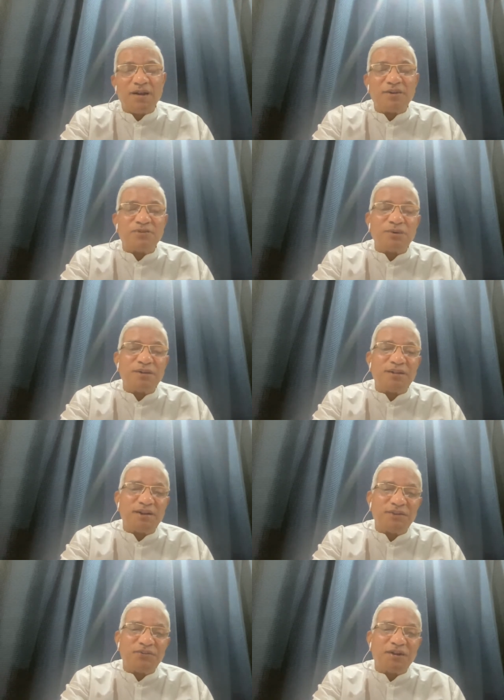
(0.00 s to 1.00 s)
It's only the
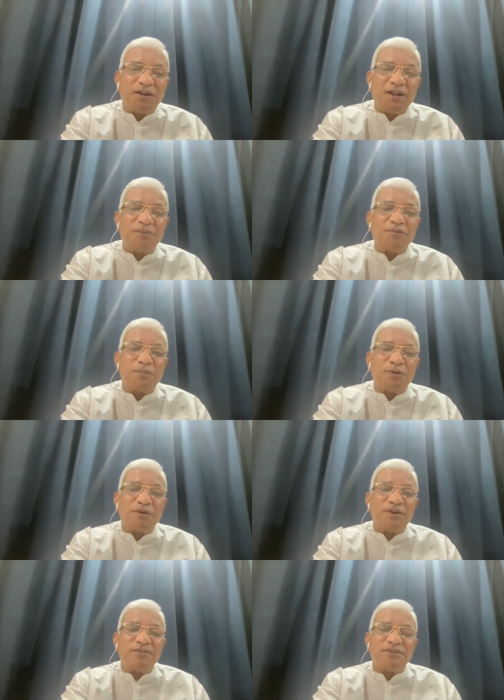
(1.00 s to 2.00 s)
recent times the
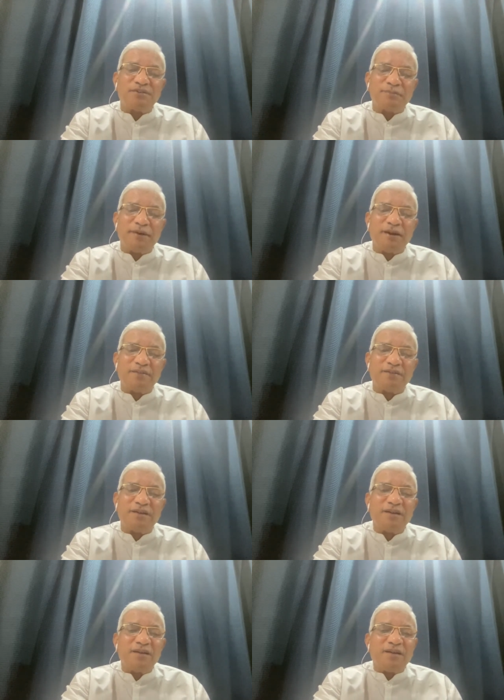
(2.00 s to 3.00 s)
politicians made as
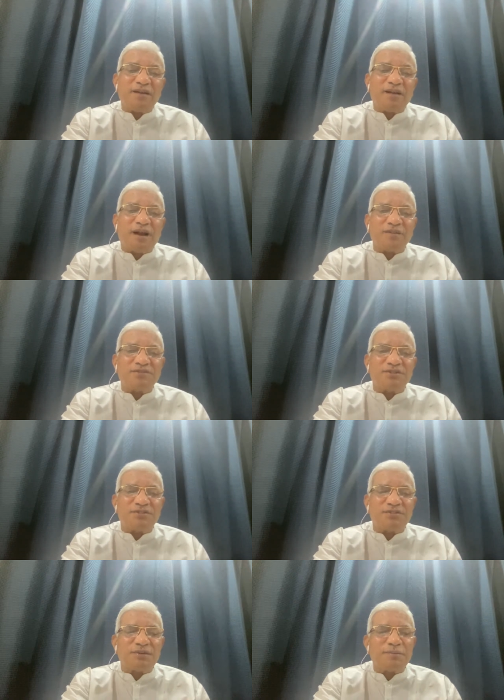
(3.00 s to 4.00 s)
a caste
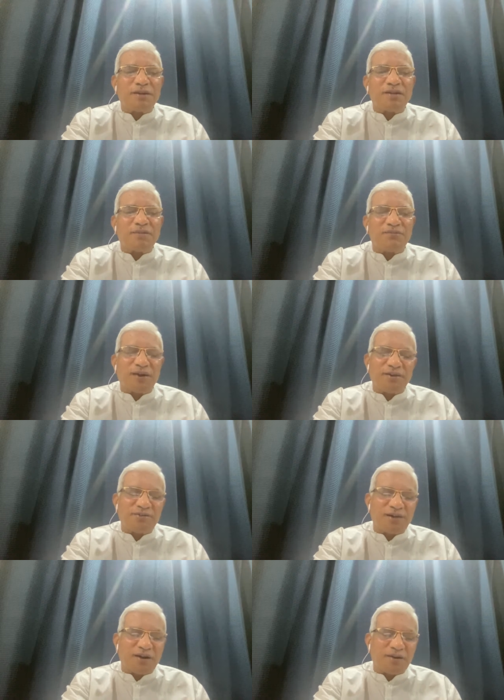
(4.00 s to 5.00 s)
system, and then fight
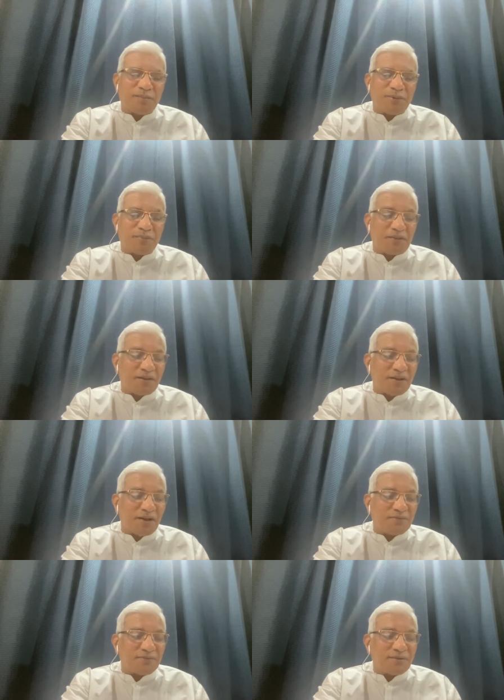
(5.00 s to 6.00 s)
started between the
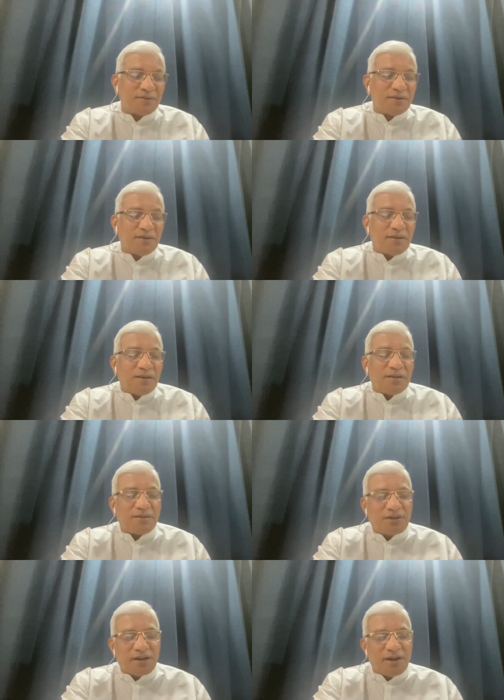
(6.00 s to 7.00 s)
castes. The
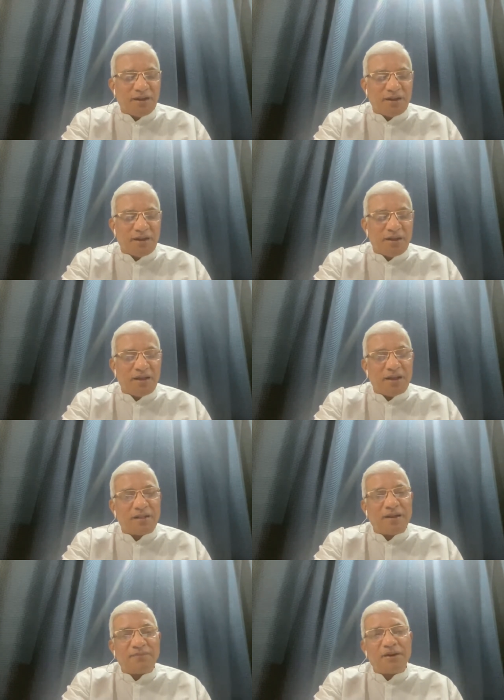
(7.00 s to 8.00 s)
second,
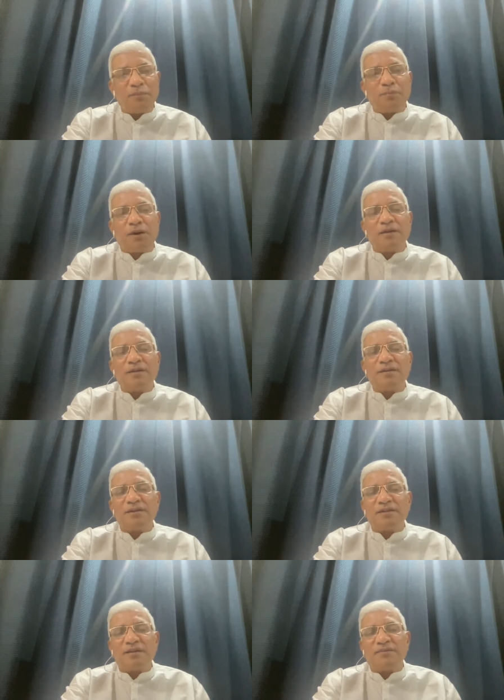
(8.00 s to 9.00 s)
another very important
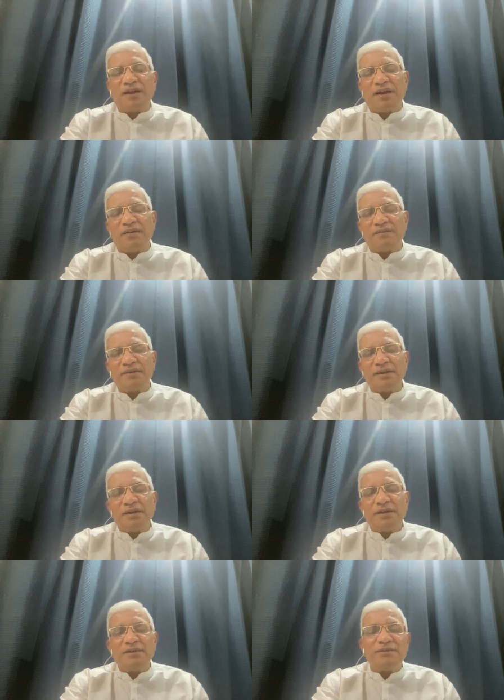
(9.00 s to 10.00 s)
thing that we have
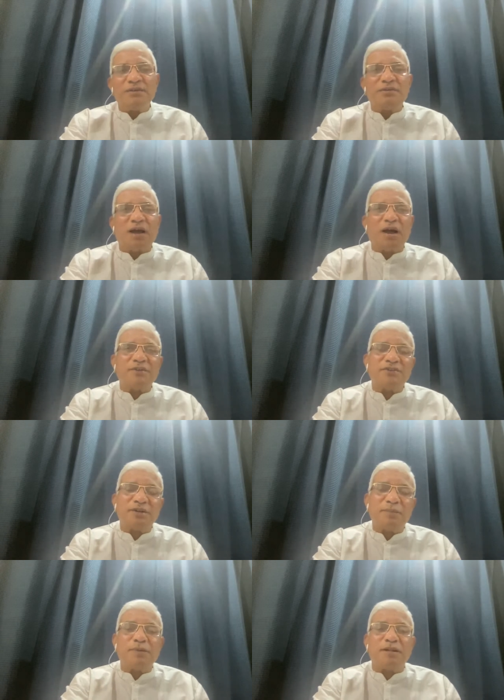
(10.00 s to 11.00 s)
is this
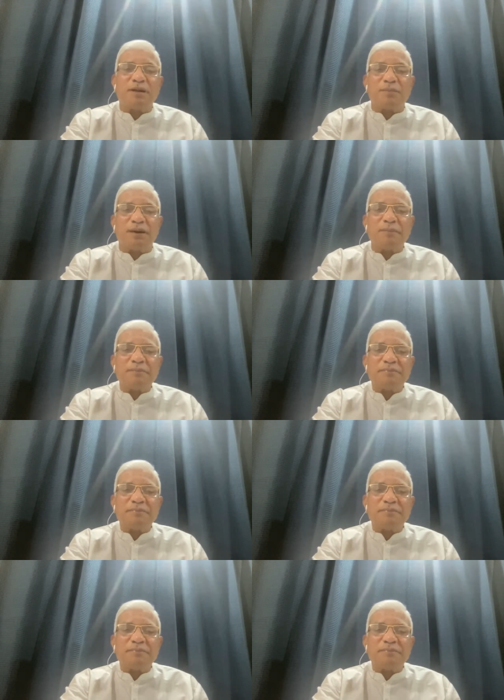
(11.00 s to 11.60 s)
ashrama dharma.